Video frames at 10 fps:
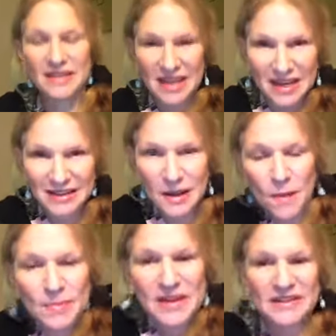These
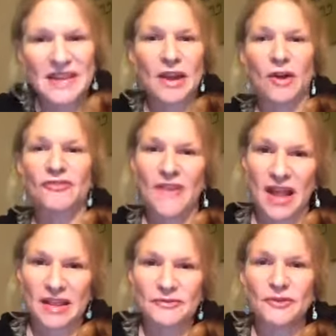companies that are
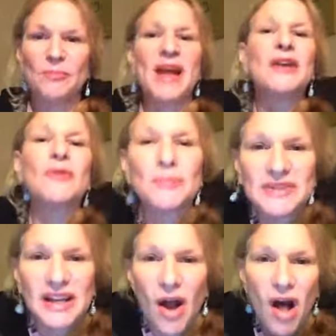filing for
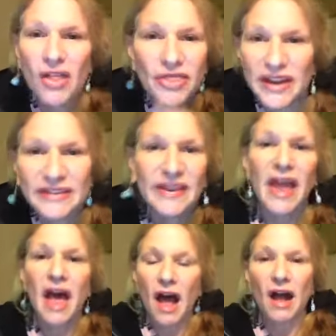bankruptcy, all these
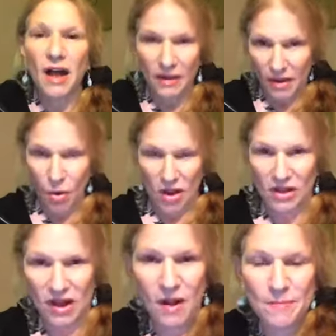uh,
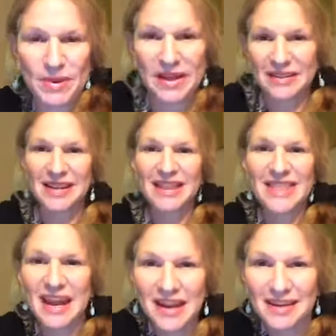oil companies,
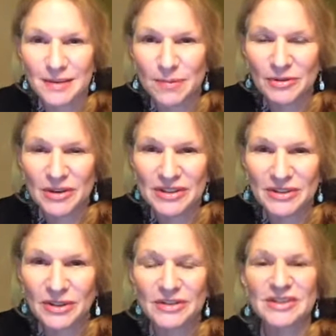they need to be
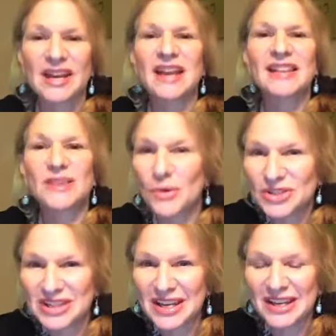researched.
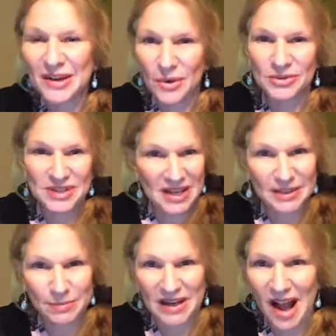Those CEOs need
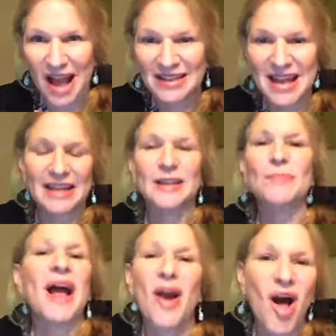to be contacted
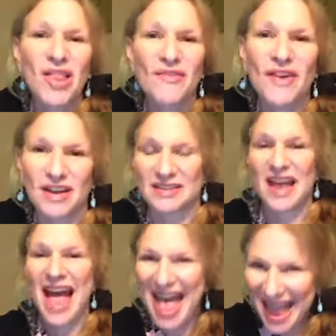by all of
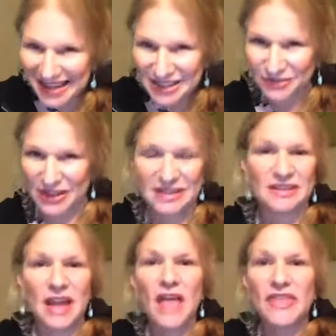us,
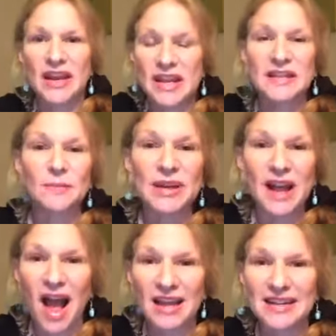activists. They need to be
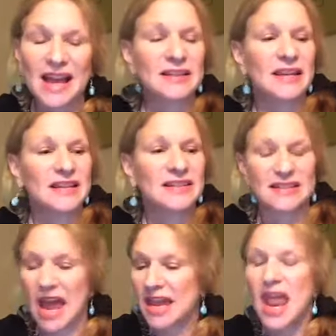contacted
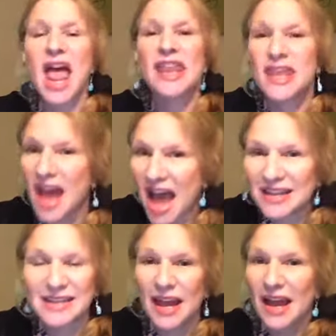and, and
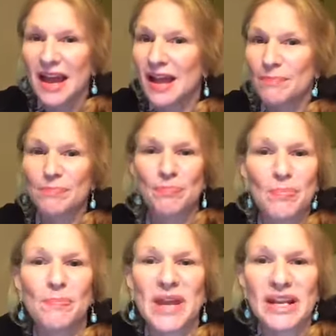not
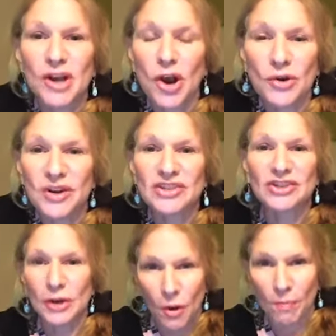be
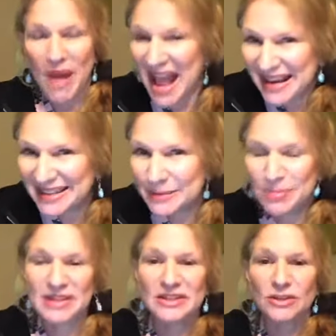encouraged to go back into
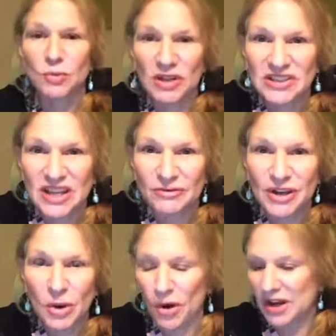business once they
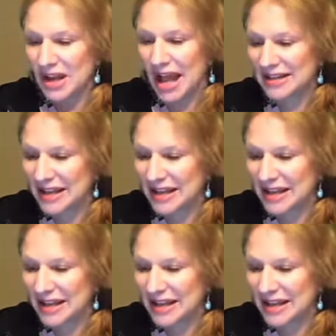reorganize.